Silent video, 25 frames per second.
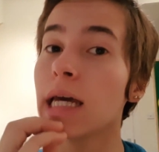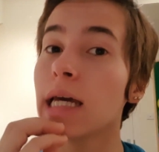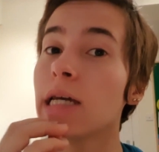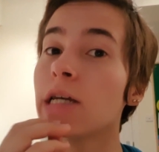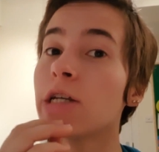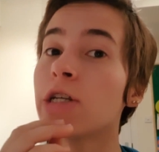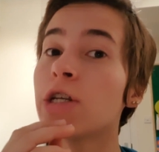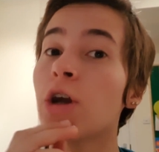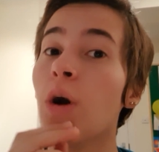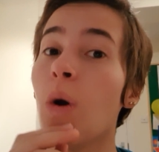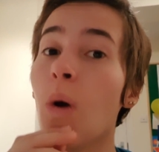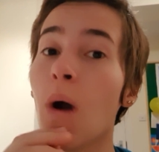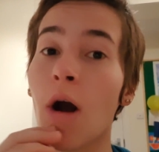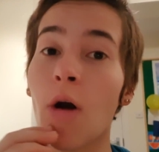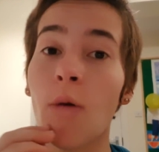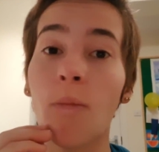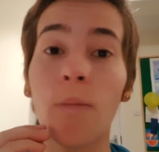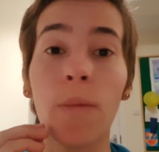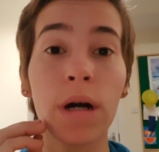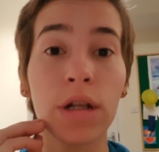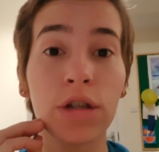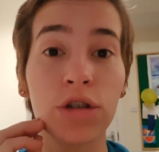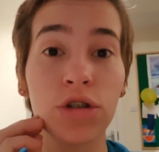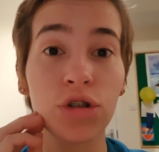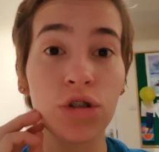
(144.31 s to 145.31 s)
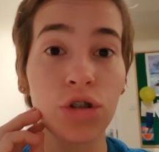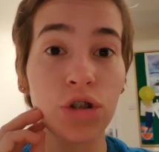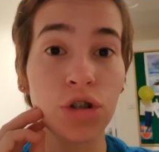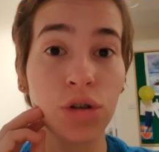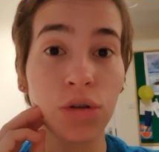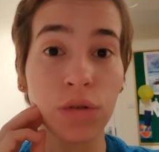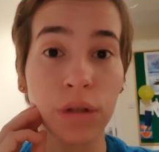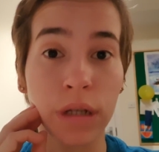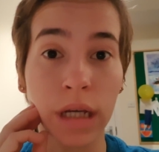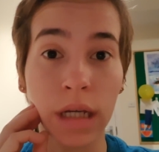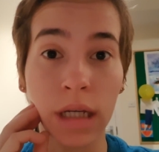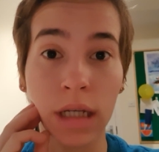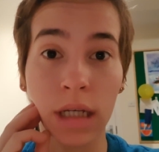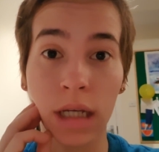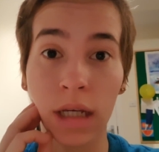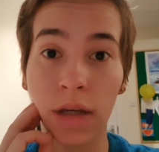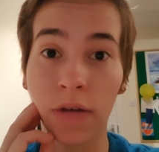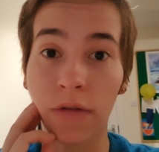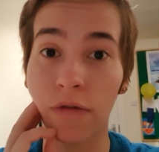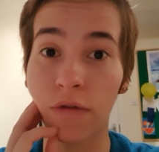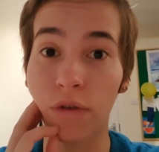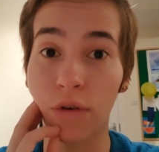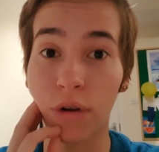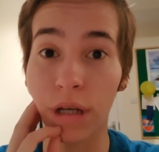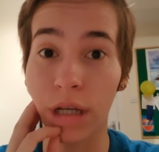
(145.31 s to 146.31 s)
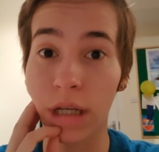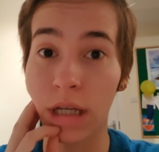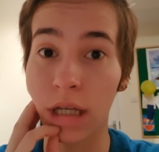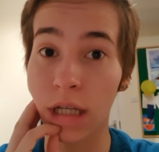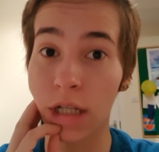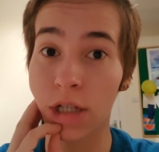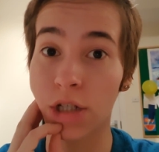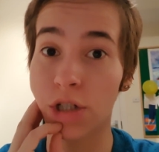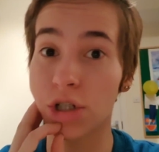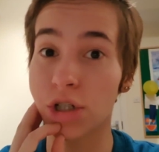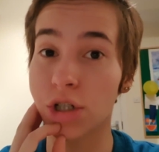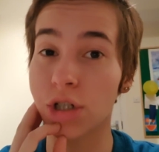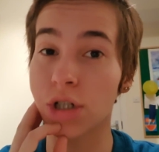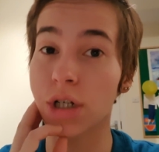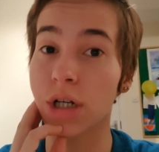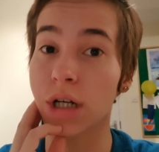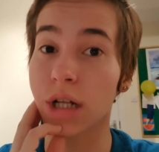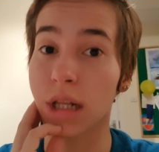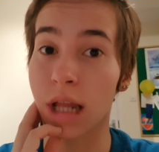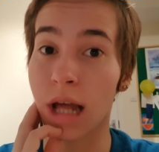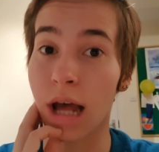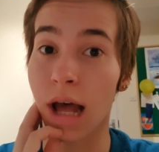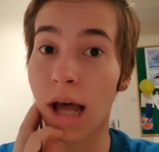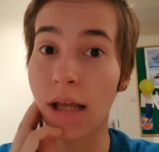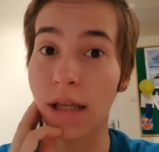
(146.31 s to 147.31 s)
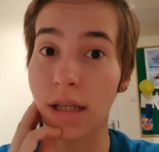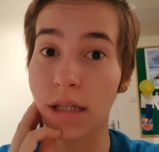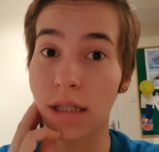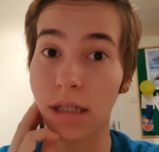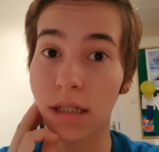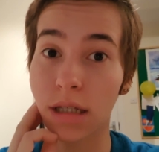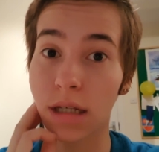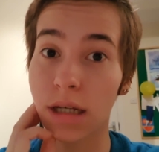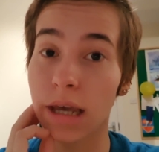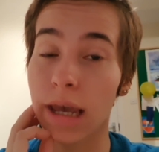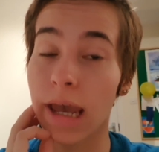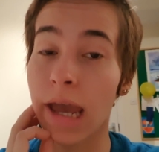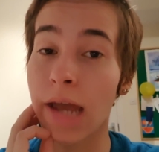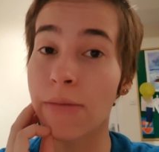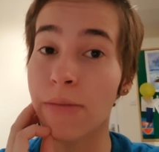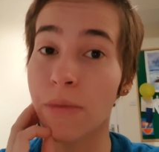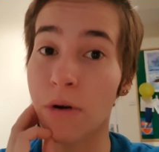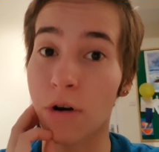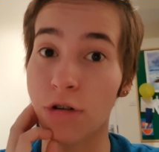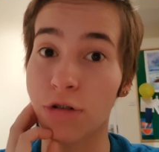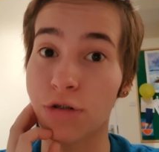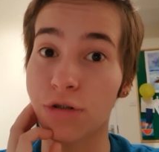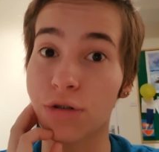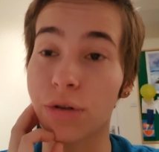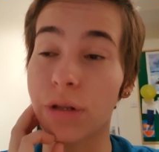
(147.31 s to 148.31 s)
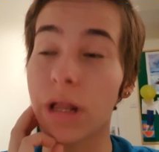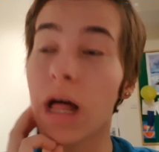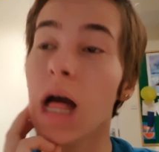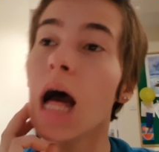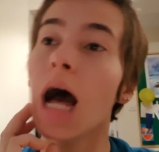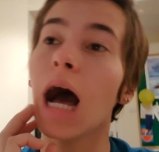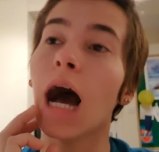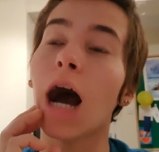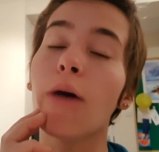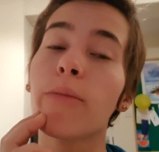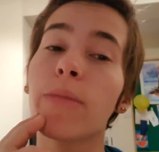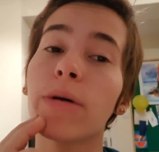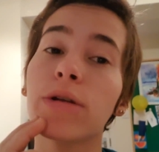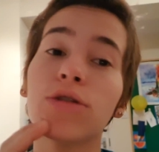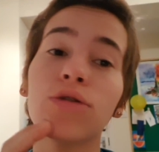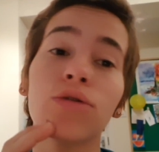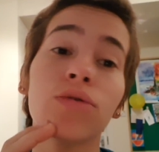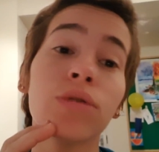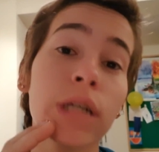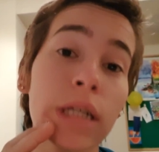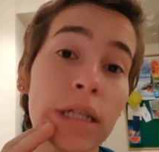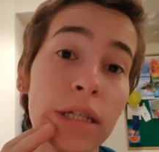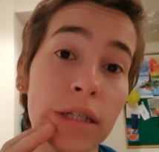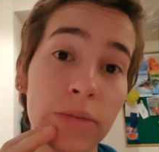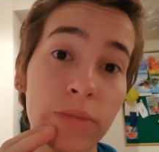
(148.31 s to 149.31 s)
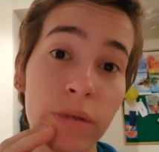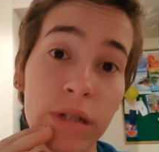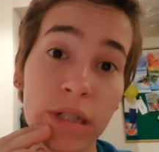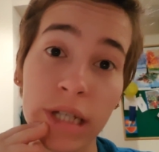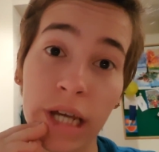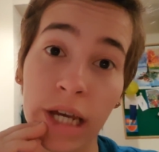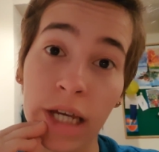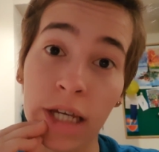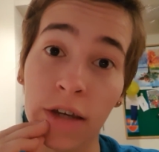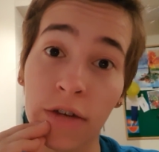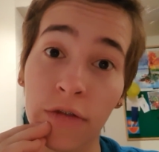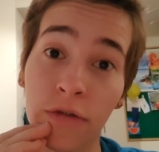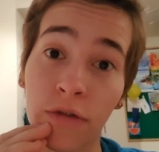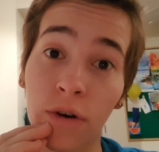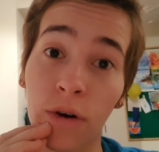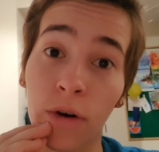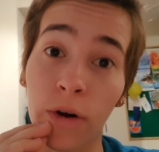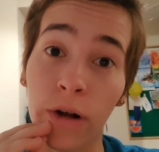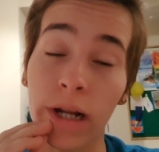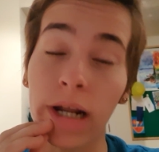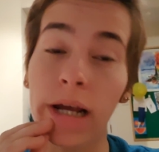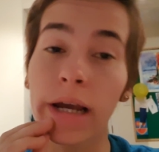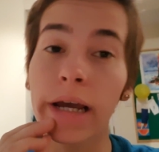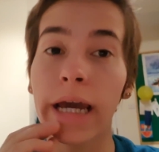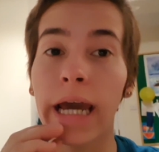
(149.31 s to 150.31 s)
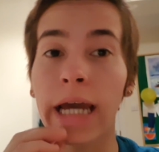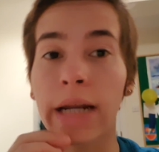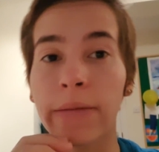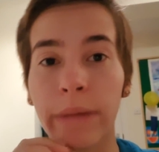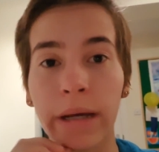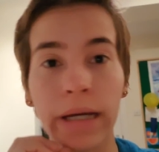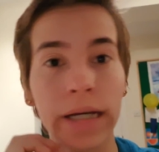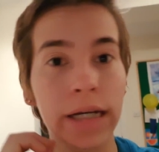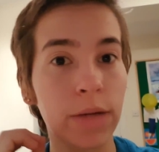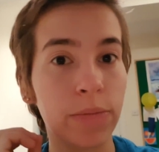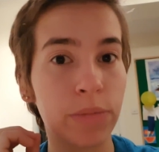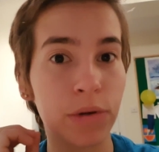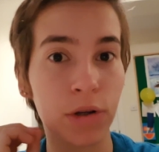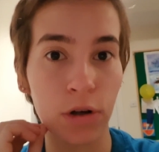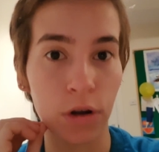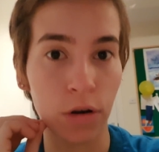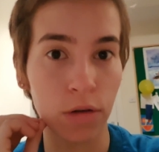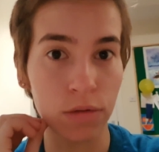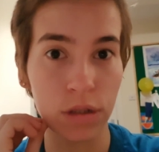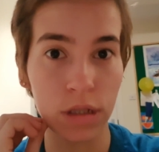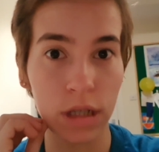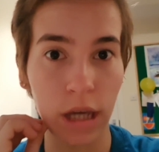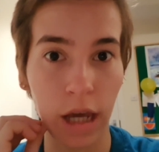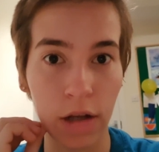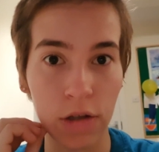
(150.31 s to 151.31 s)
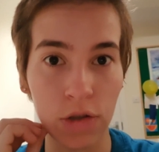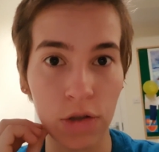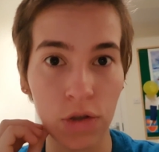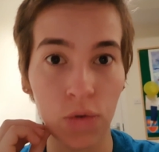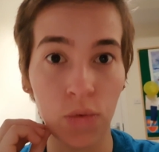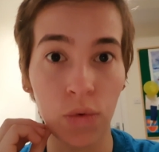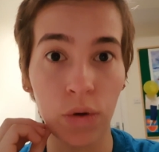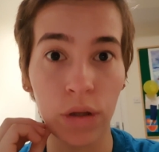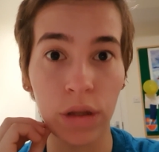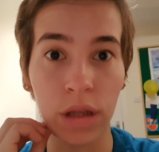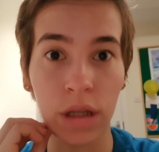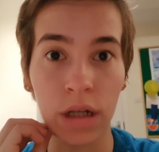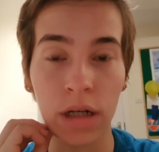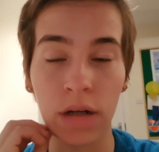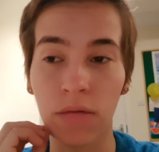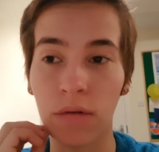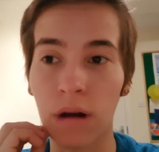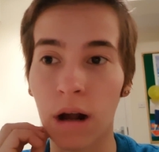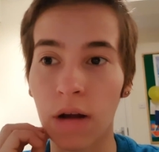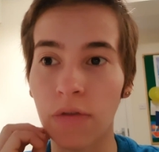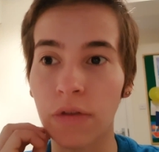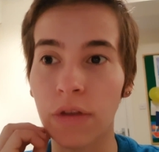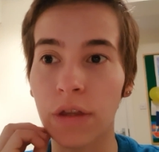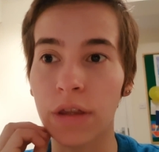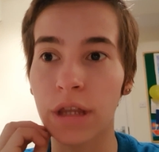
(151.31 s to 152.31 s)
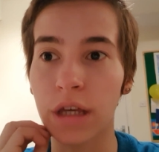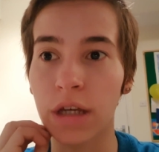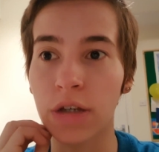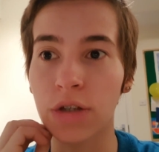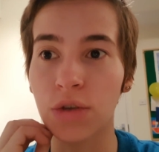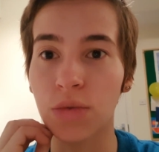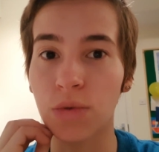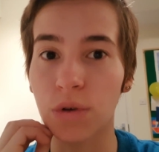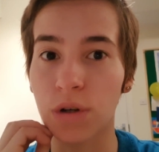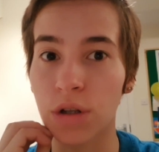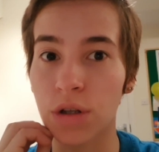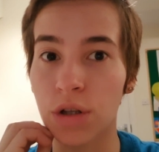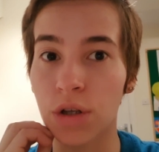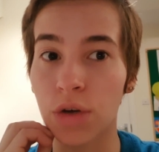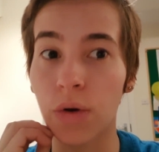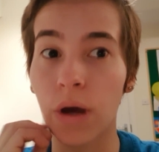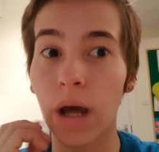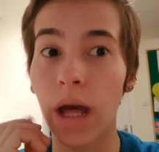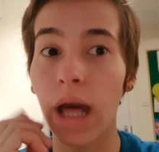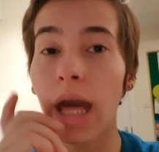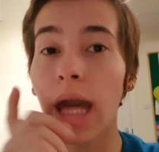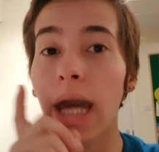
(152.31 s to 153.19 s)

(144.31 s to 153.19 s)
know how much you're taking for each class in module, how much you need to be taking for it, and make up your own schedule within around the things you want to do.